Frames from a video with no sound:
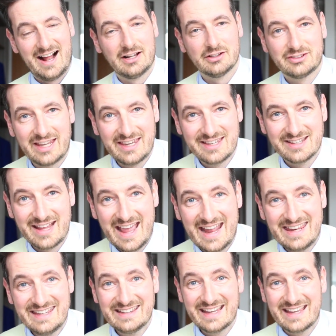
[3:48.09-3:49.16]
I'll take it
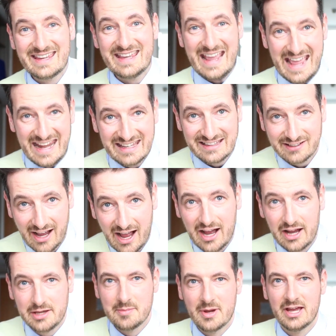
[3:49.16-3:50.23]
any day, any
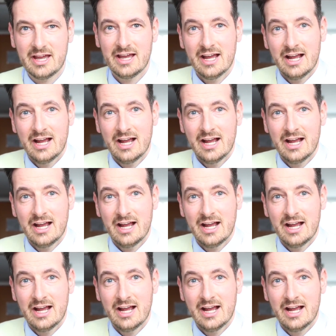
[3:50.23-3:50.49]
time.